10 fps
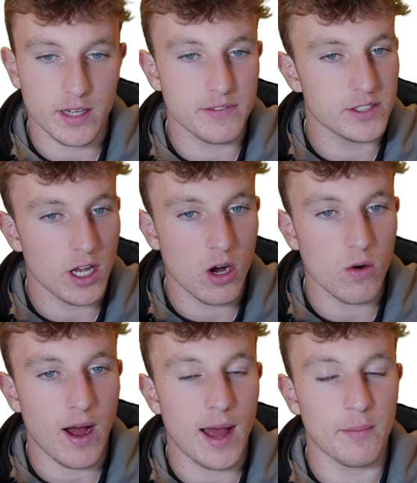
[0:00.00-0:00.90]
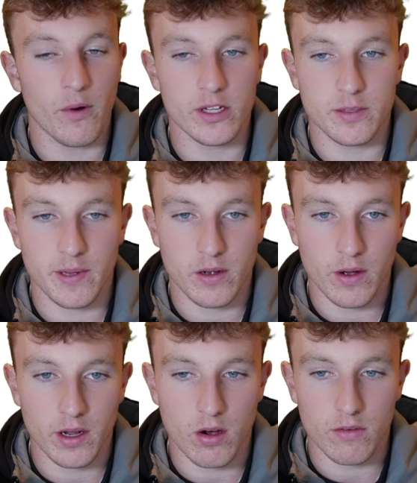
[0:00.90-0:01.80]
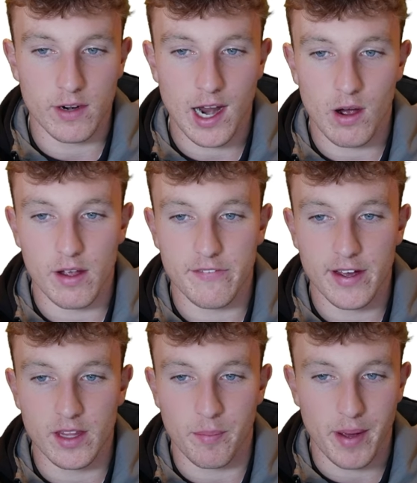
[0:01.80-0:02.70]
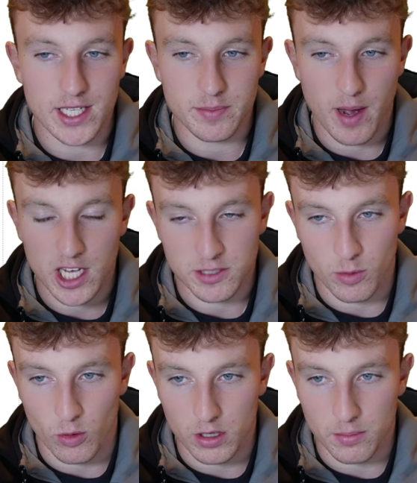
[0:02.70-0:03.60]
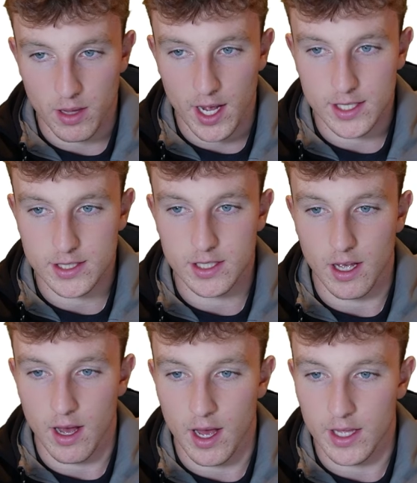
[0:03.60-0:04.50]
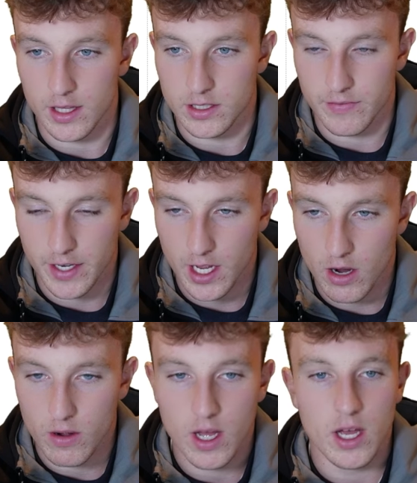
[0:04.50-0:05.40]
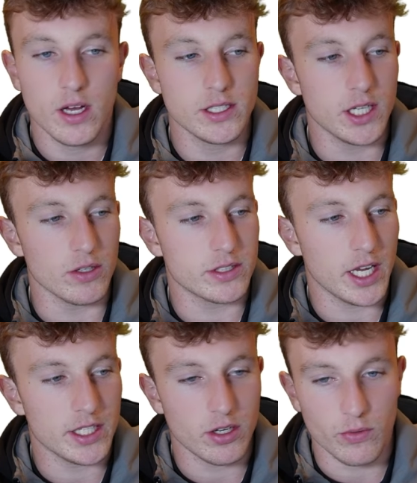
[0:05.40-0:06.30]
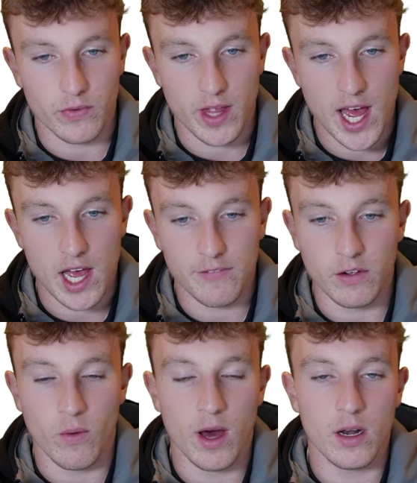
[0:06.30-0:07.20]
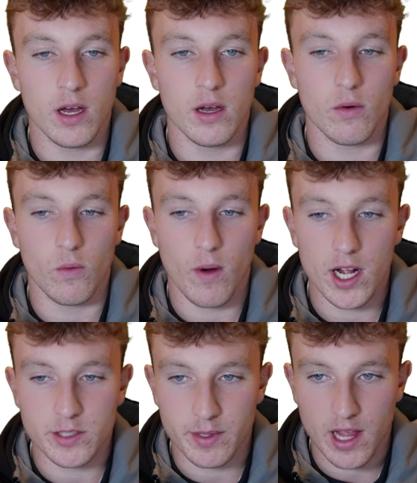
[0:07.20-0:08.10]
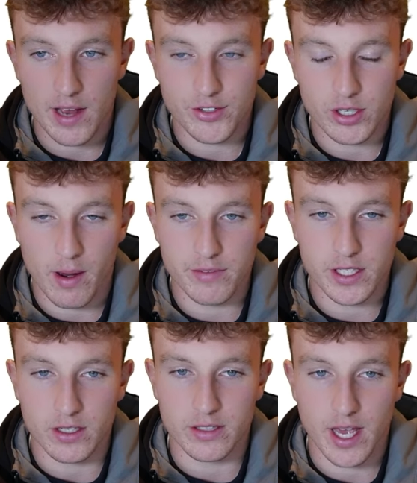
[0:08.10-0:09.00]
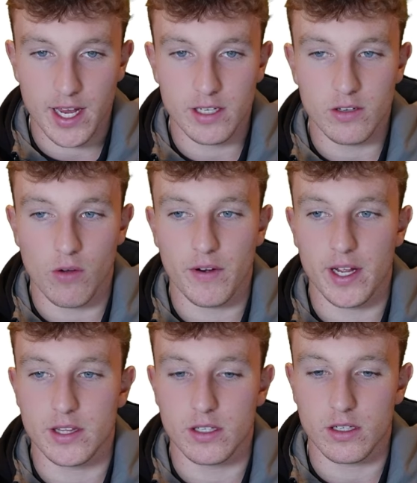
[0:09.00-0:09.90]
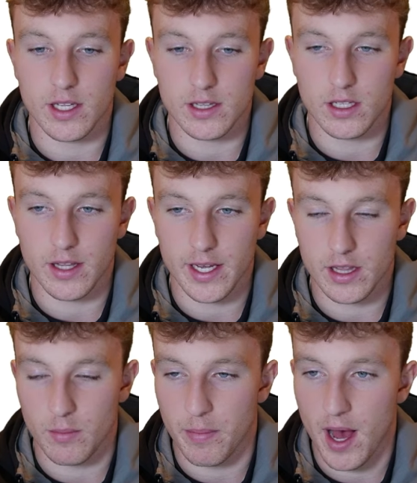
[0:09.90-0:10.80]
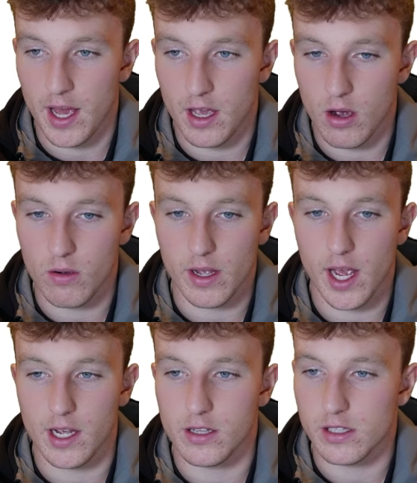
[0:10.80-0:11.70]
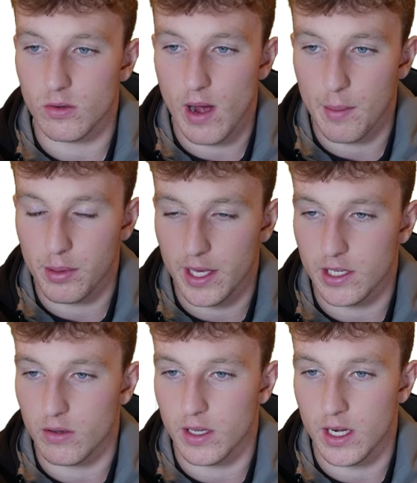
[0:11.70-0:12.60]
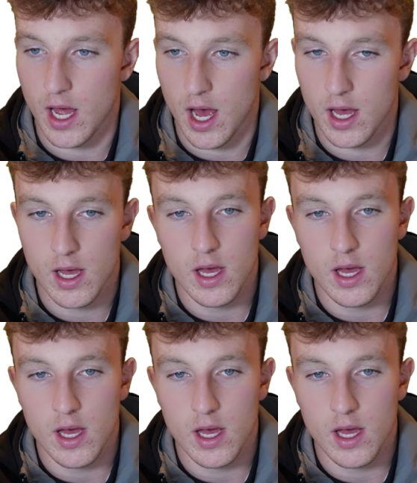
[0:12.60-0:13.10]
If so, I'm going to be going over how I find the best possible order blocks in this video. So stay tuned for that. If you want to watch me live stream every single day, don't forget to click the link in the bio. Okay, click the WAP link. You can